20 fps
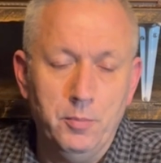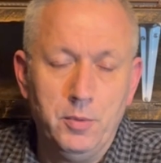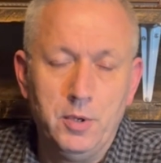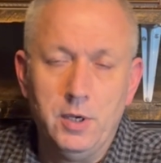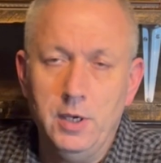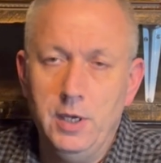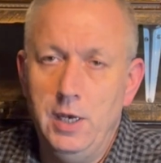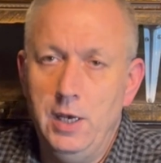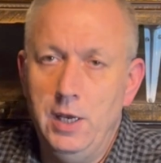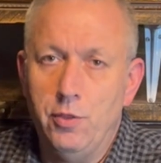
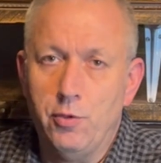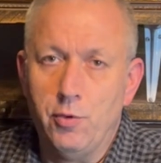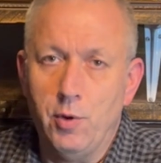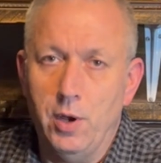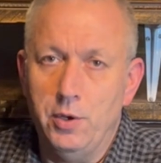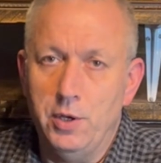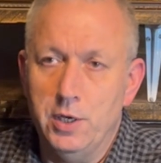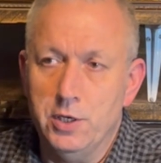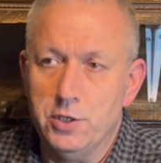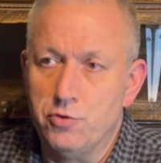Clearly,
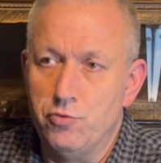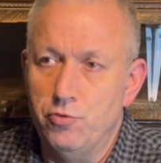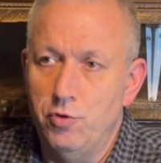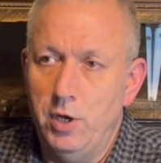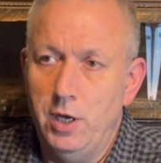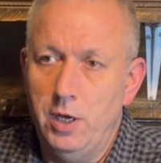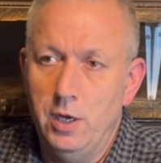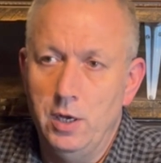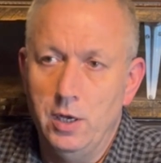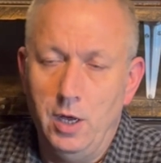throughout
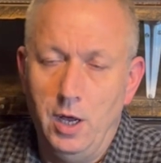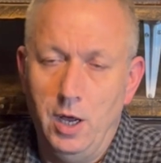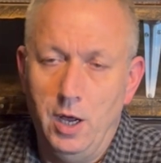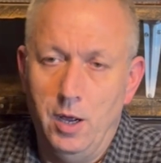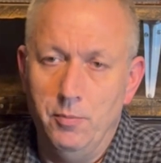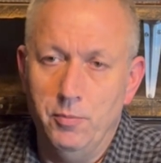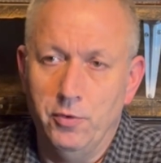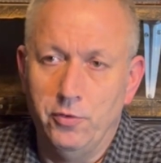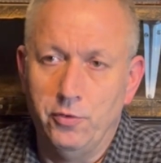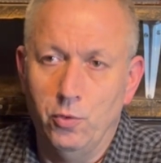history,
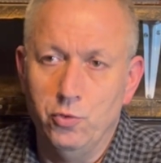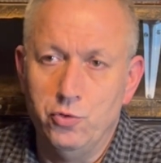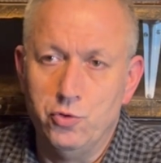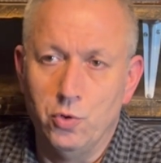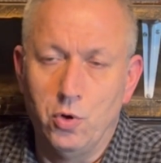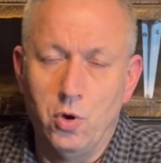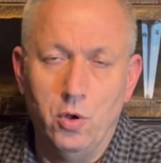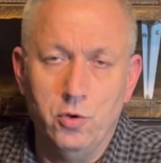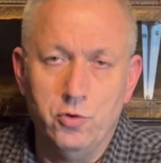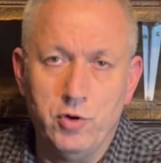the
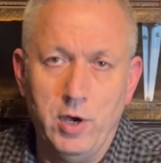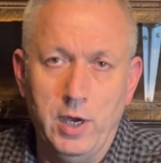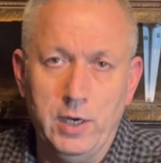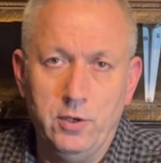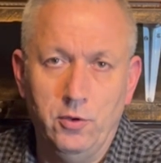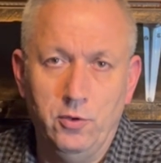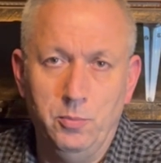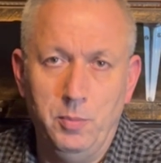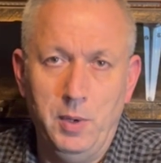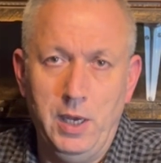social
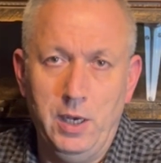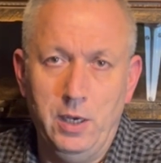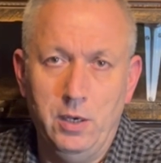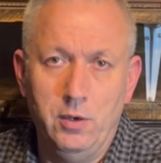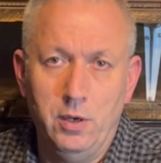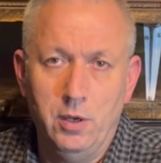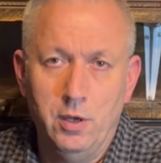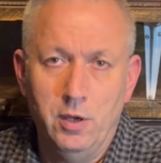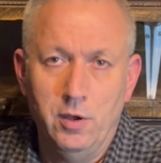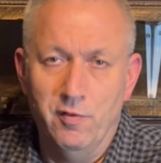contract has
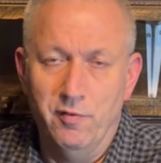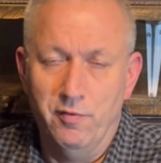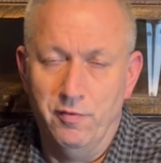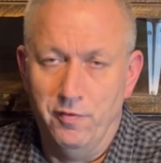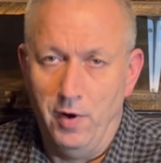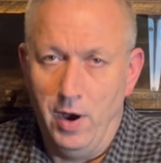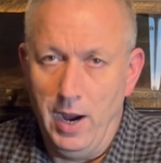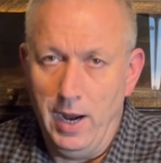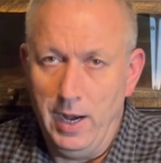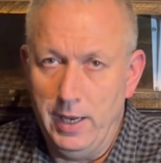been
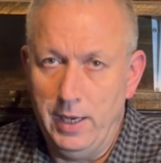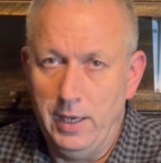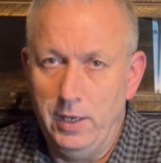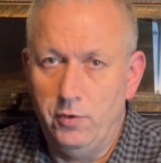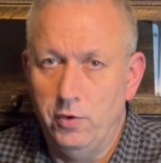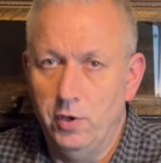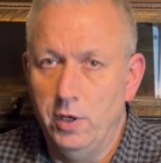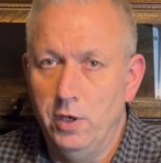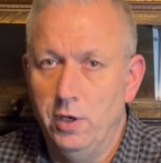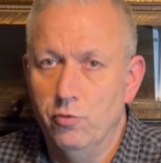
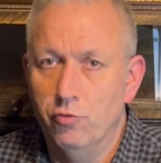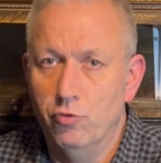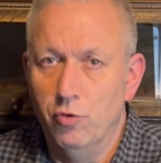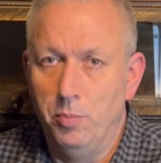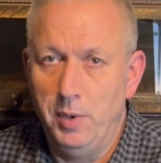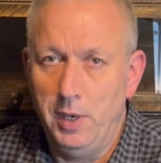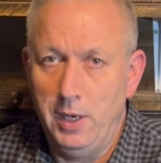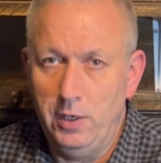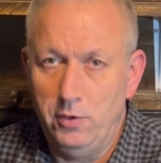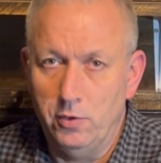violated
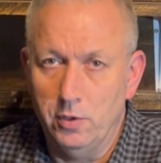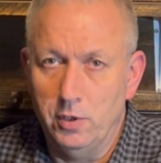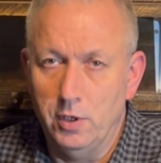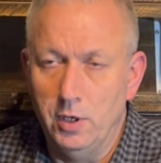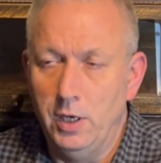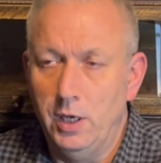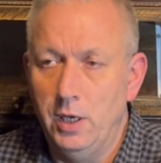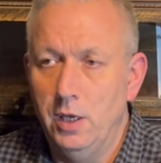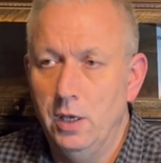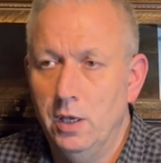
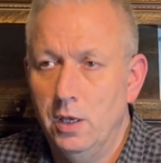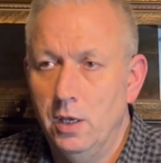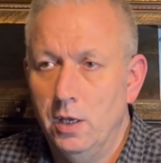repeatedly,